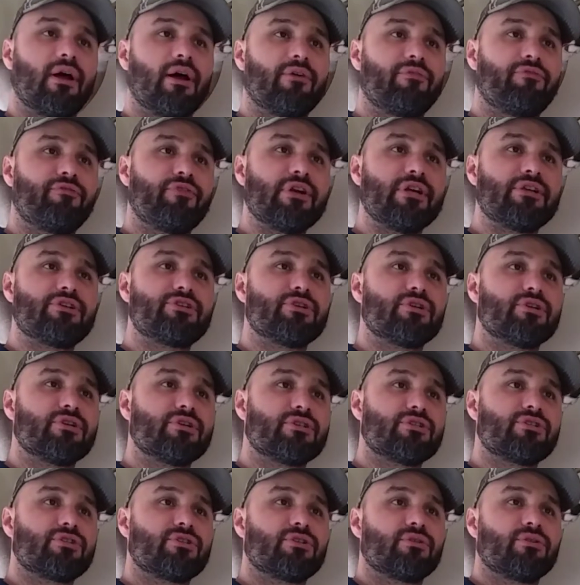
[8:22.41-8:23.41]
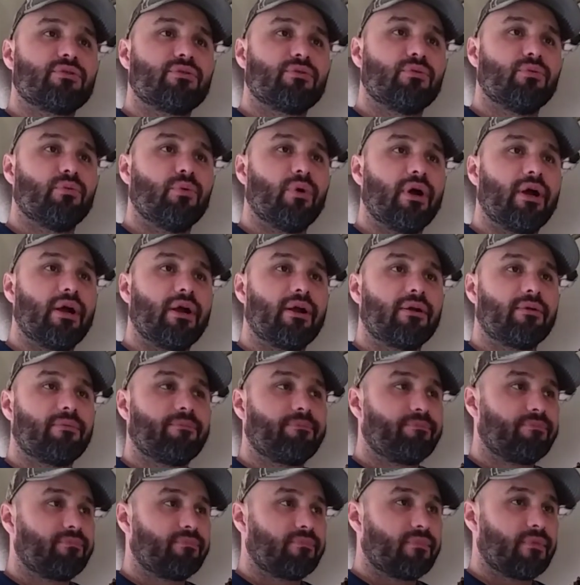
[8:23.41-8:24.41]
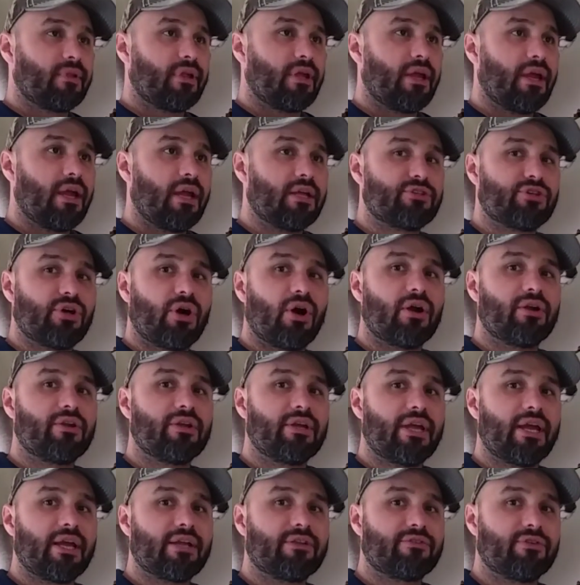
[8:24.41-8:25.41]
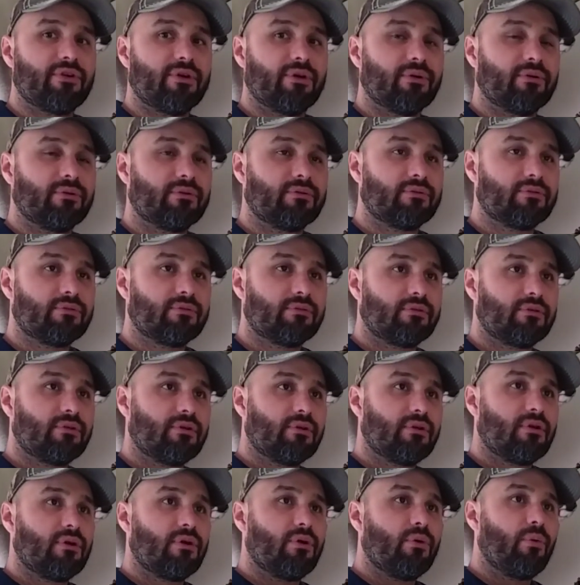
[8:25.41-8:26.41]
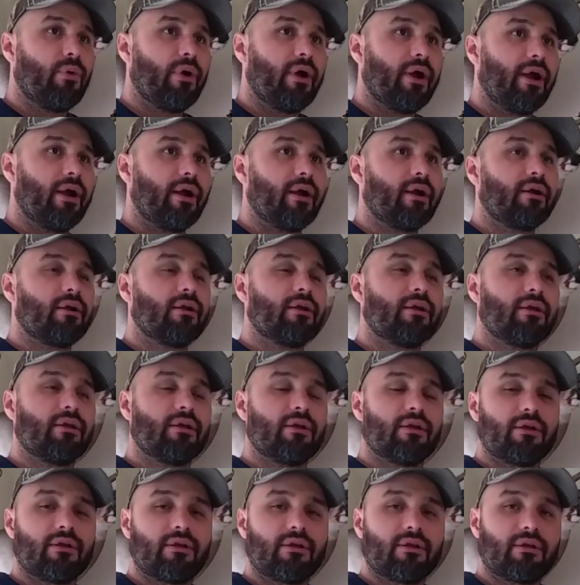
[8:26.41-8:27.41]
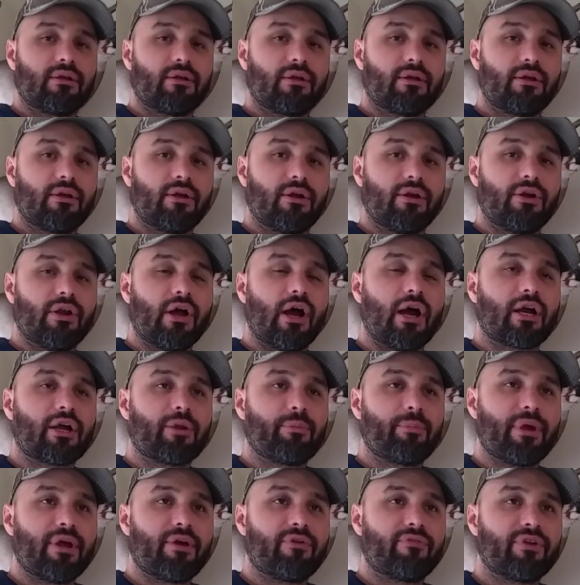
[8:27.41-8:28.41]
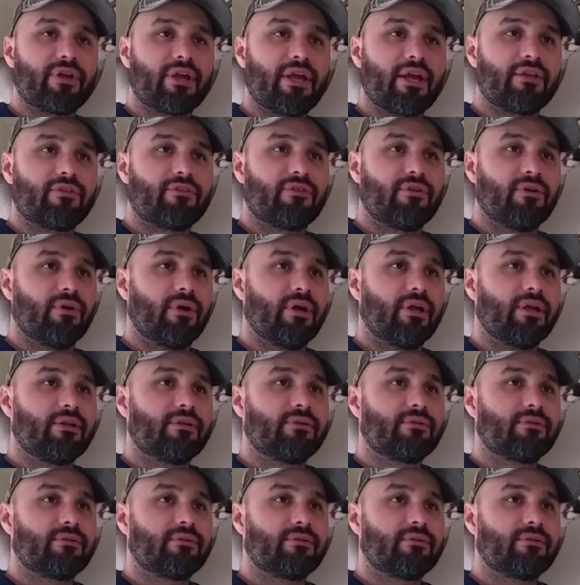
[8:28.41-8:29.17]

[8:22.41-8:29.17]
features where it's hard to get to, where you're not going to be able to get to it.